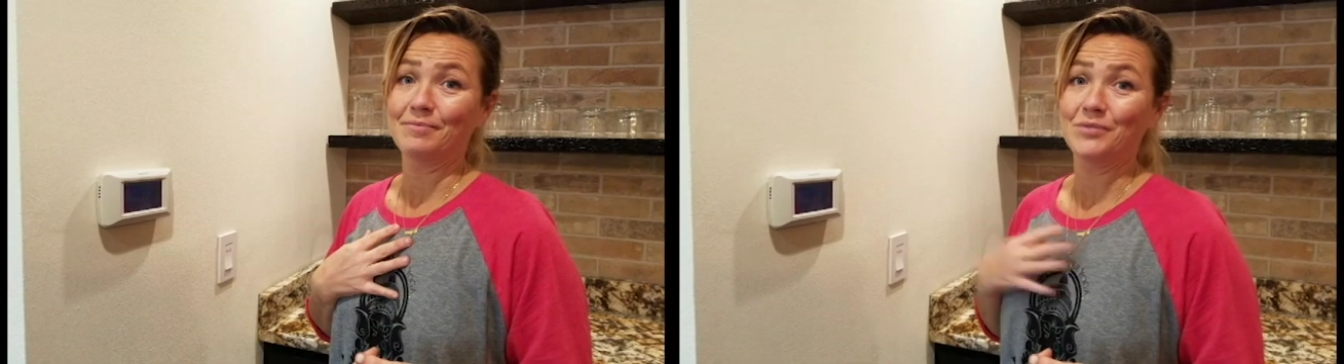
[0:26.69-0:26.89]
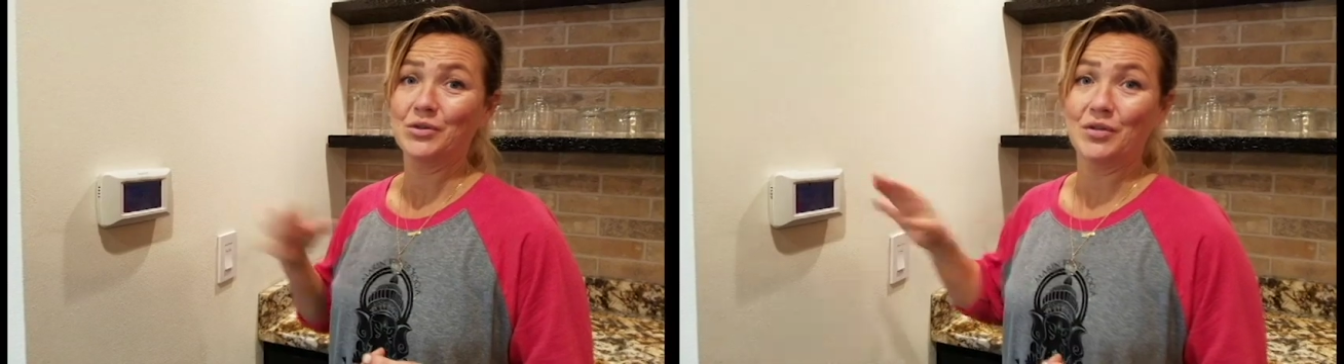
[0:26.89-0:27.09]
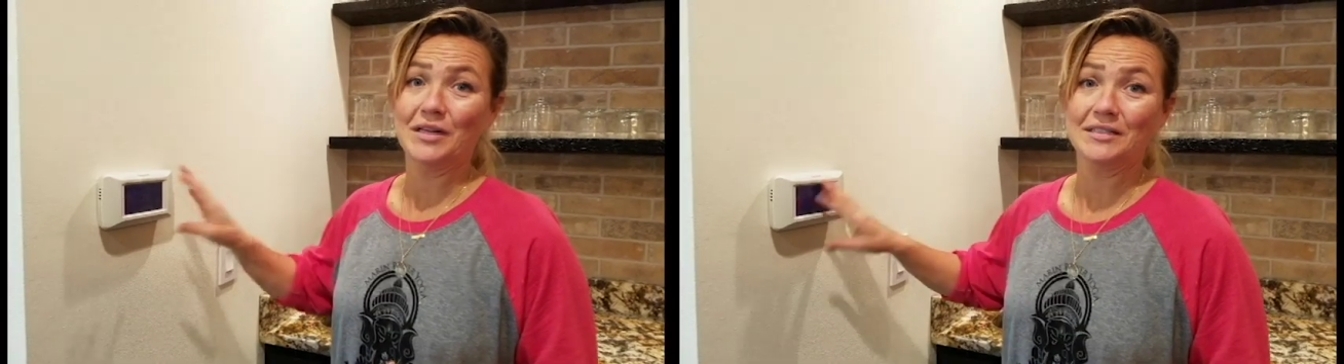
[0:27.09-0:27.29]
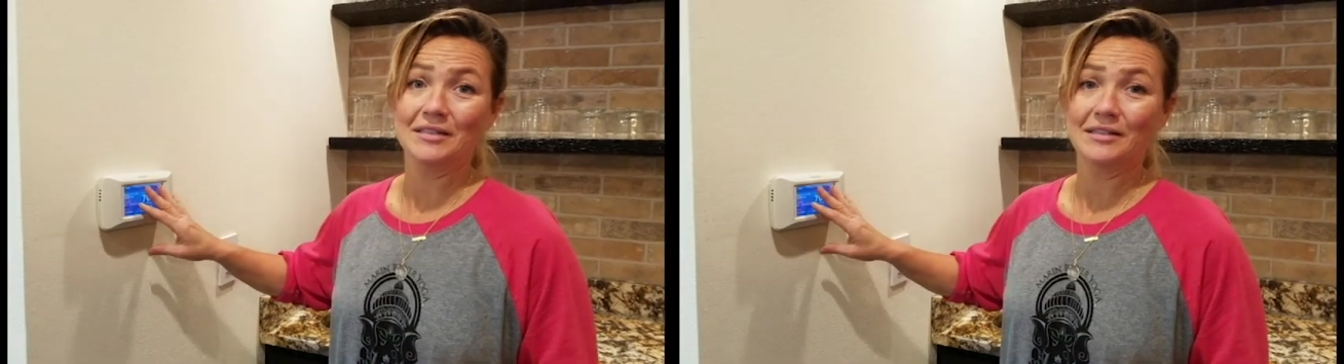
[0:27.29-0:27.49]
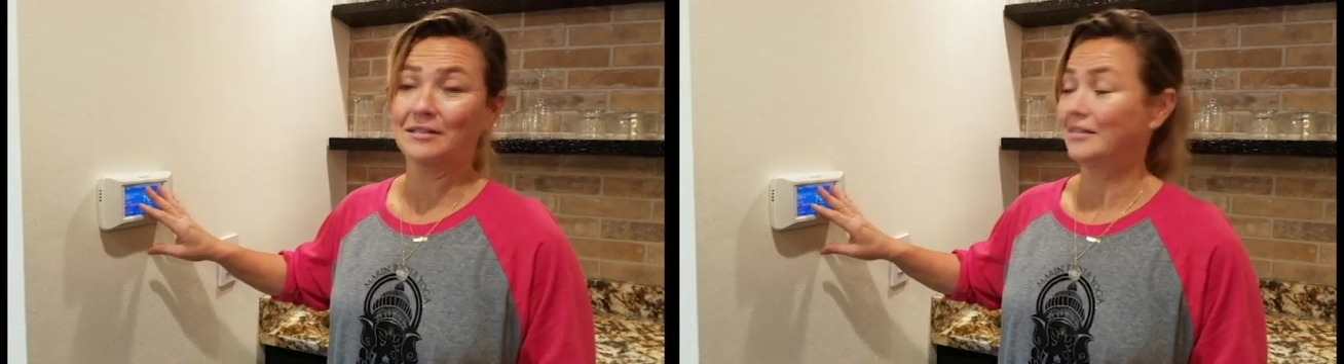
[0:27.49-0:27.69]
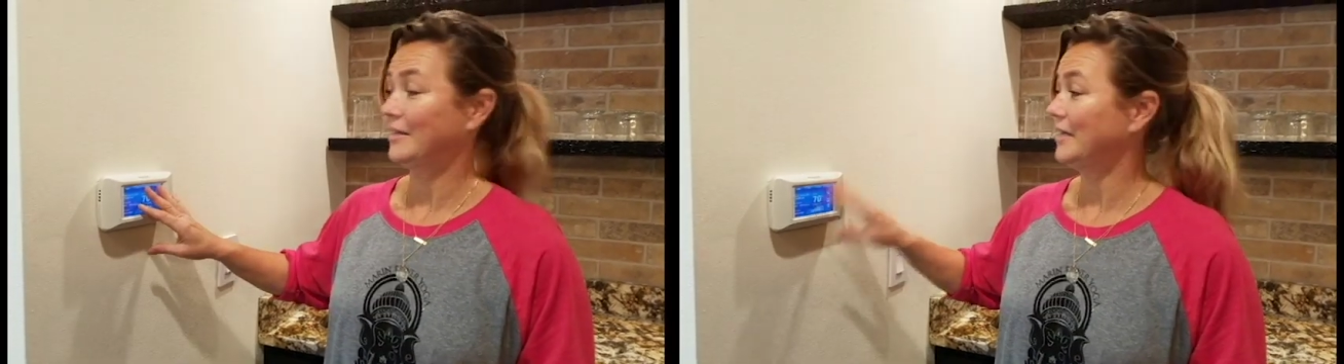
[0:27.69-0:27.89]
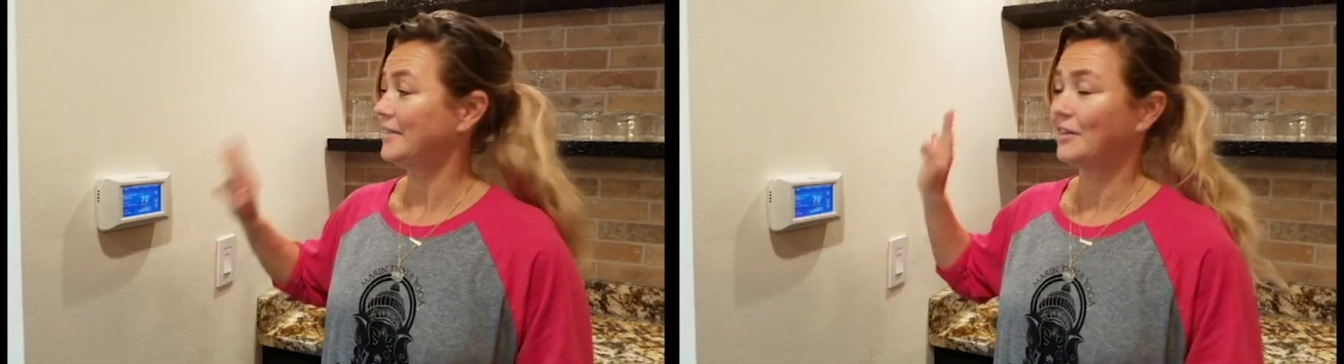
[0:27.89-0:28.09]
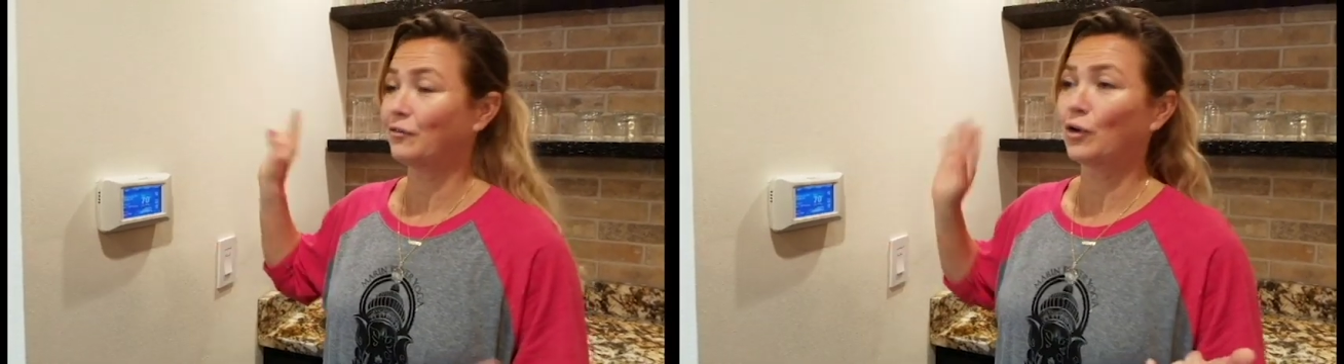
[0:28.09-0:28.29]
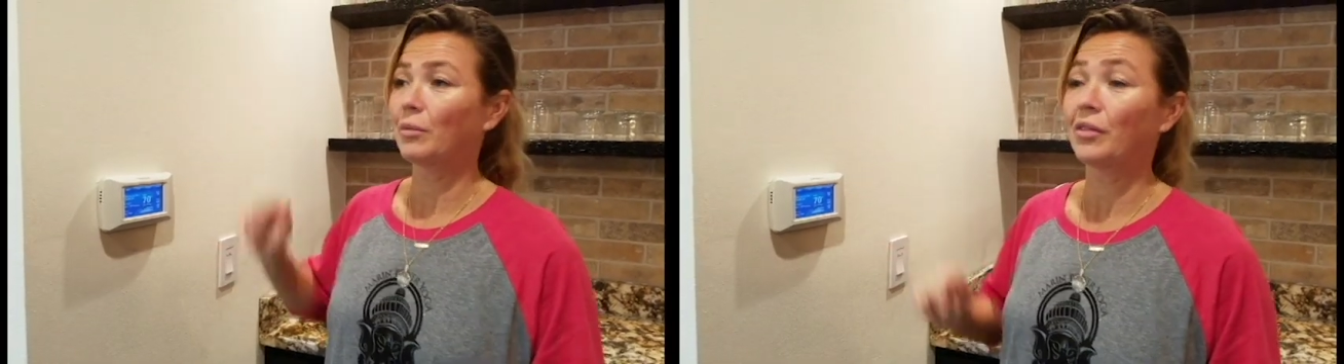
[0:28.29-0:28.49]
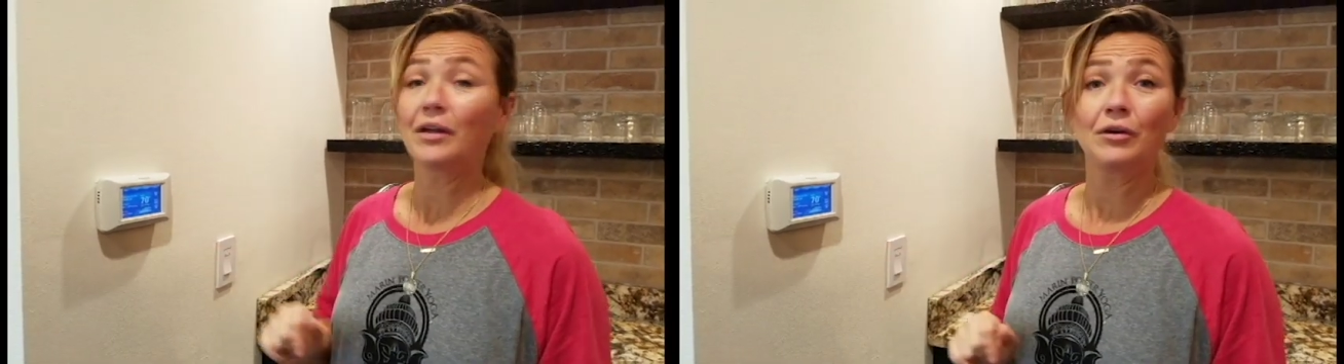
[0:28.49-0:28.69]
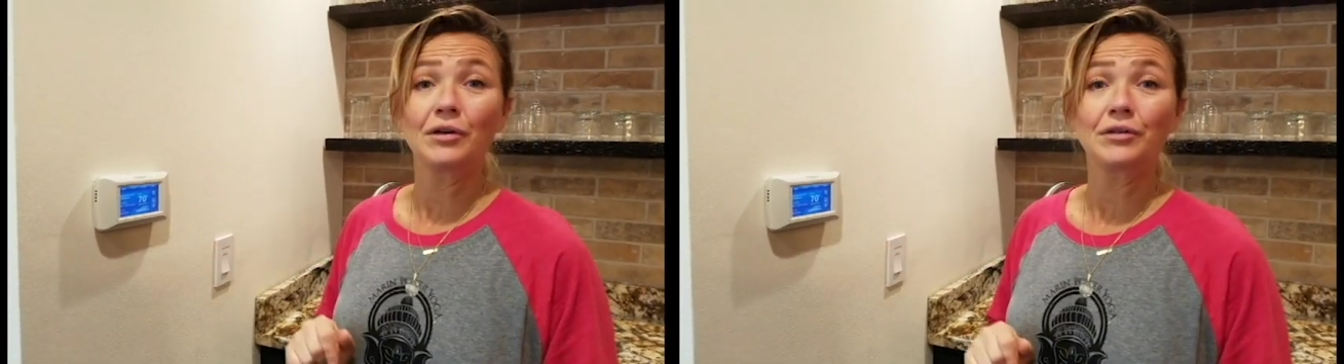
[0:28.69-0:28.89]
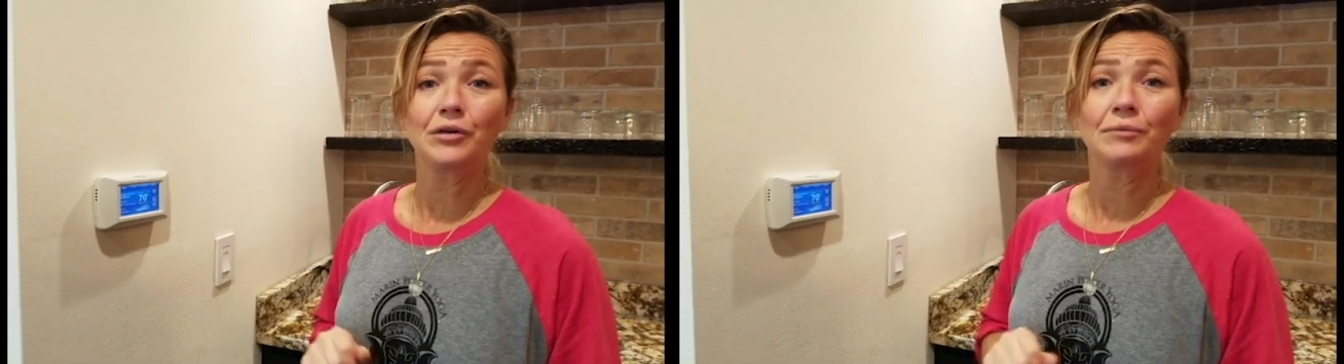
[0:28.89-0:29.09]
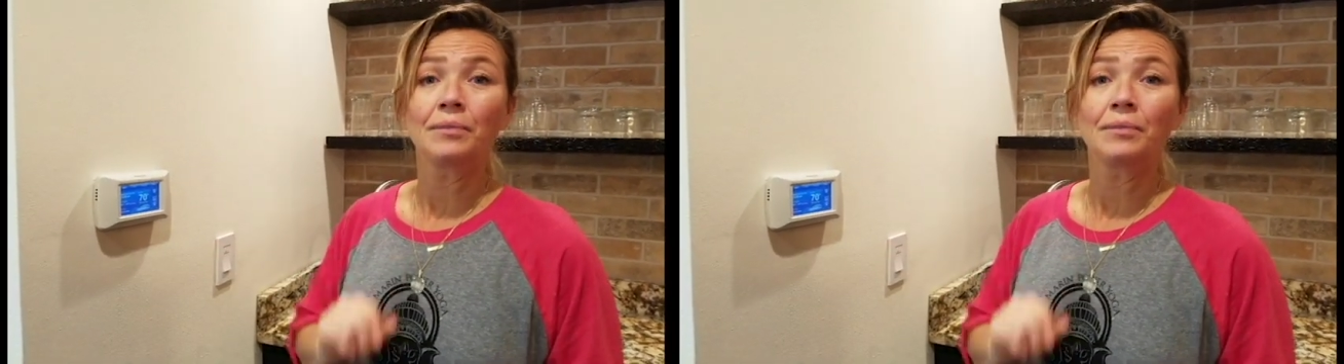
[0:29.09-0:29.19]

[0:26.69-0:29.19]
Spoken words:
So that's a easy, affordable thing you can do.